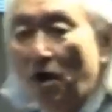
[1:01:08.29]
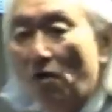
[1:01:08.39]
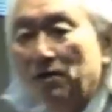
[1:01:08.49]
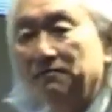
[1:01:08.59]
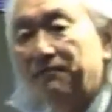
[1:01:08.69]

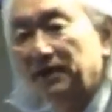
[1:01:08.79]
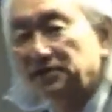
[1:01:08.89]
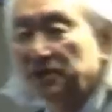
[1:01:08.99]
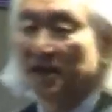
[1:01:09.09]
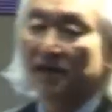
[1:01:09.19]
are
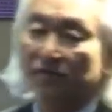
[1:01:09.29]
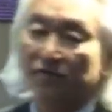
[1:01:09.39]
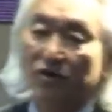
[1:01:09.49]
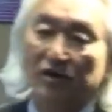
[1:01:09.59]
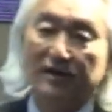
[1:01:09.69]
investing
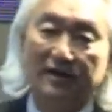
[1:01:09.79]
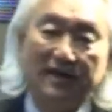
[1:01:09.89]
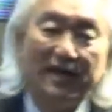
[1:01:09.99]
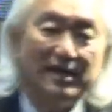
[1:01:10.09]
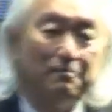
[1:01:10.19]

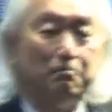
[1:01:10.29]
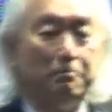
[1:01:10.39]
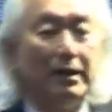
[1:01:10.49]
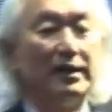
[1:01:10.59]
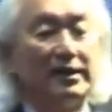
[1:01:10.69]

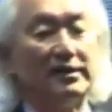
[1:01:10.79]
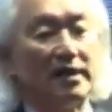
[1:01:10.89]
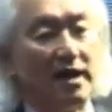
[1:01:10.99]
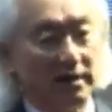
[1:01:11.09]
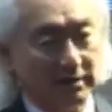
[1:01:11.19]
$13 billion
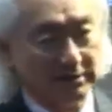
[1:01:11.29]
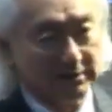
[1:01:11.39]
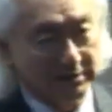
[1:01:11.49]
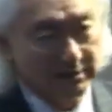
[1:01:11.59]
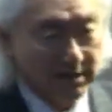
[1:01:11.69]

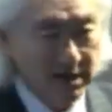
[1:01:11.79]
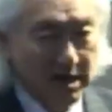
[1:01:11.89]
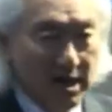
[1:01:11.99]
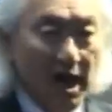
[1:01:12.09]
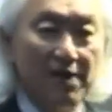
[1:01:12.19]

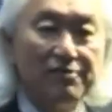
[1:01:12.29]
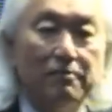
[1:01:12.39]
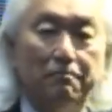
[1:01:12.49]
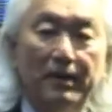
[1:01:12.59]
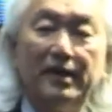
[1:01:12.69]
on
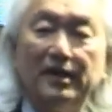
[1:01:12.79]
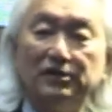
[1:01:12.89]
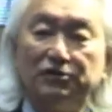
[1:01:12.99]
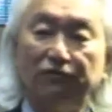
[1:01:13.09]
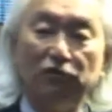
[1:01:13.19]
the biggest